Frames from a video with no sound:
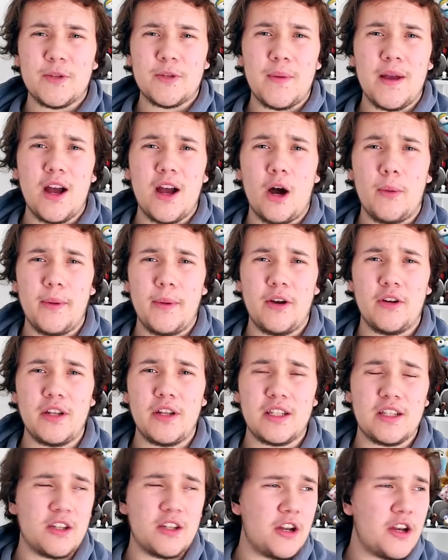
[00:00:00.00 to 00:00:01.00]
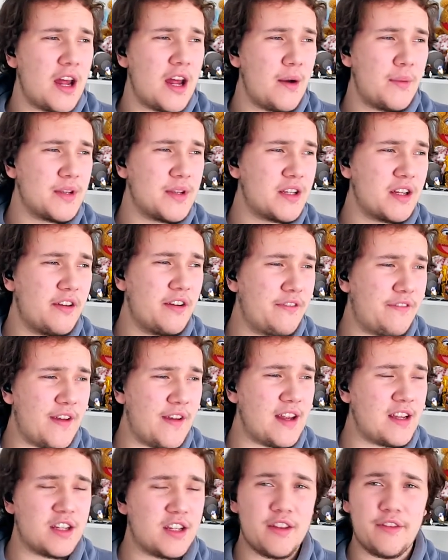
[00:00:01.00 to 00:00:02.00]
bit, I'll be honest, I don't know how it's going to
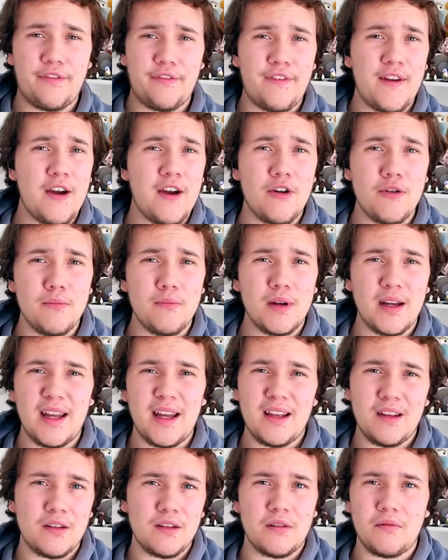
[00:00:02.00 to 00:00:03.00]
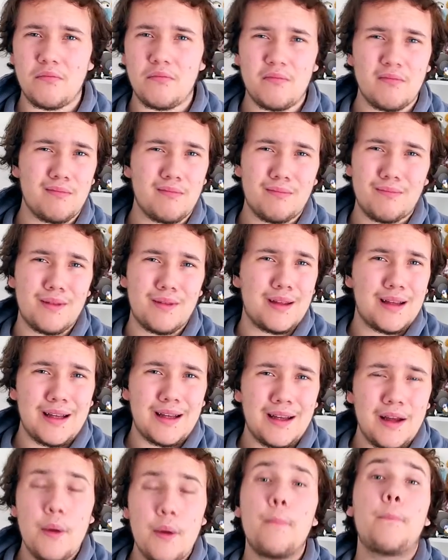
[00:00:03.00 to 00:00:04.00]
fit into the film. It,
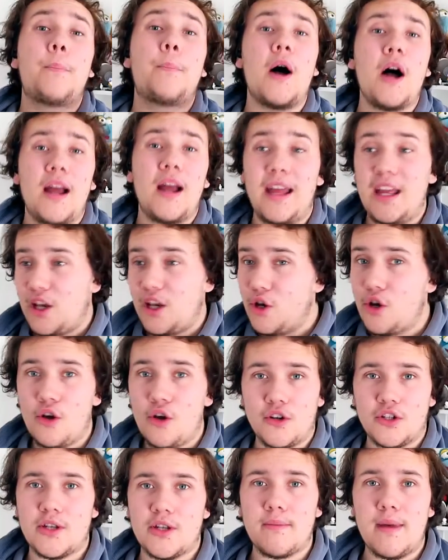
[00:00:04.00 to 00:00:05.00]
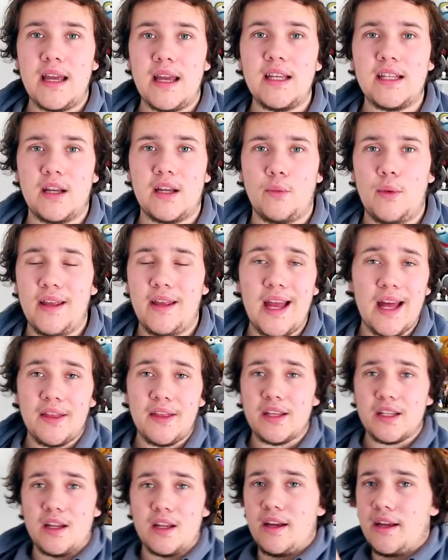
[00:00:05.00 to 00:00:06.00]
the, but it looks amazing. We get
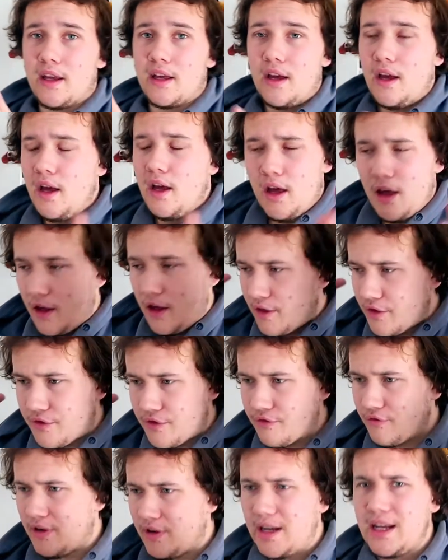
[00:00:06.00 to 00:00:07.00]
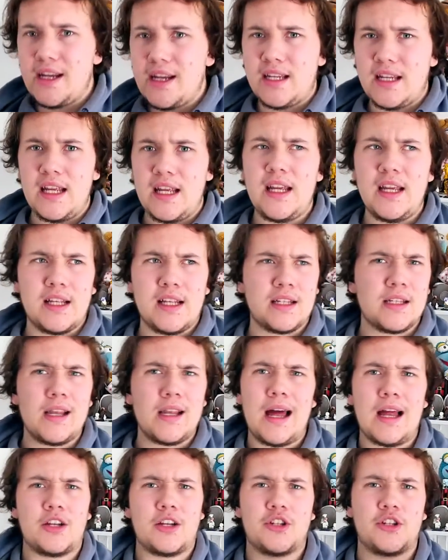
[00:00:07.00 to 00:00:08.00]
this like 3D
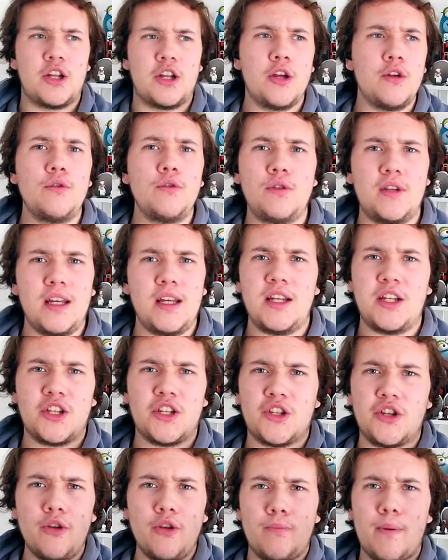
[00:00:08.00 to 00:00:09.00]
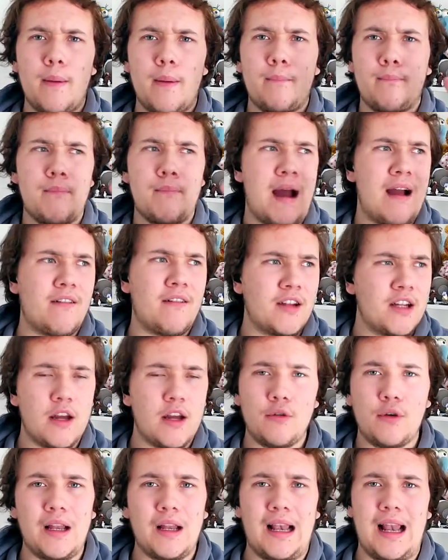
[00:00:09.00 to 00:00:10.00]
slash 2D Super
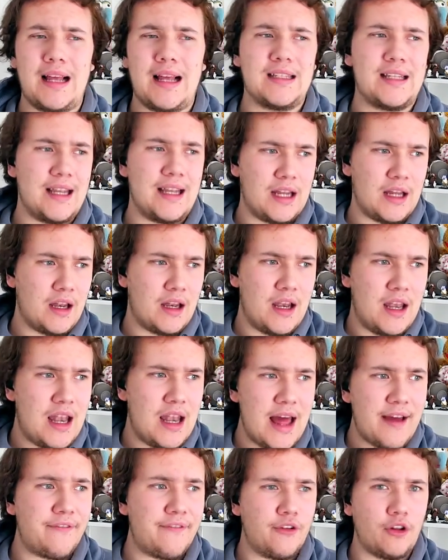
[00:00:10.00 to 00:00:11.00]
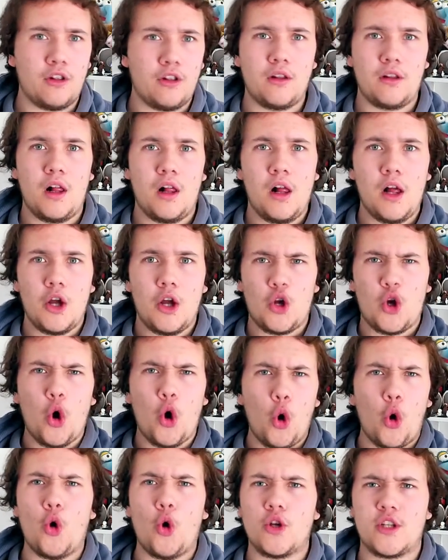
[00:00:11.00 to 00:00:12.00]
Mario Classic level
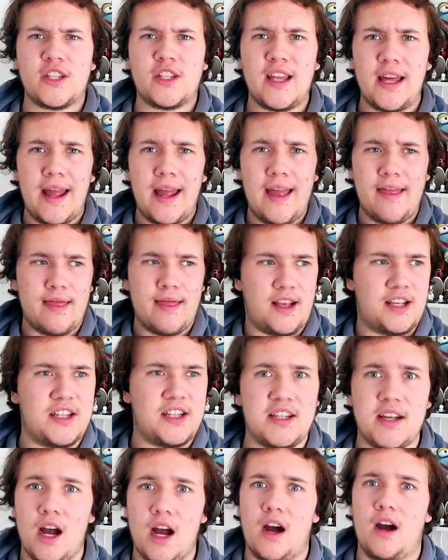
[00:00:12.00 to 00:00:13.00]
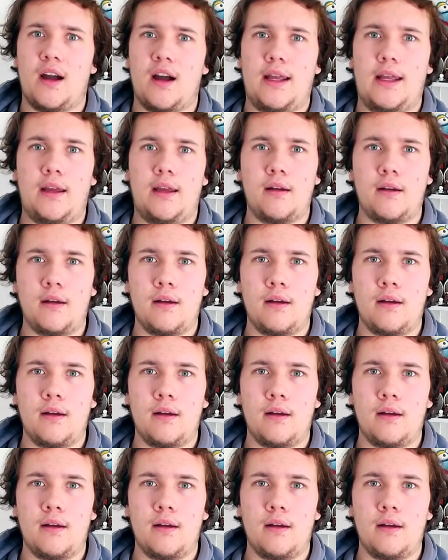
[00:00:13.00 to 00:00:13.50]
course thing in the sky.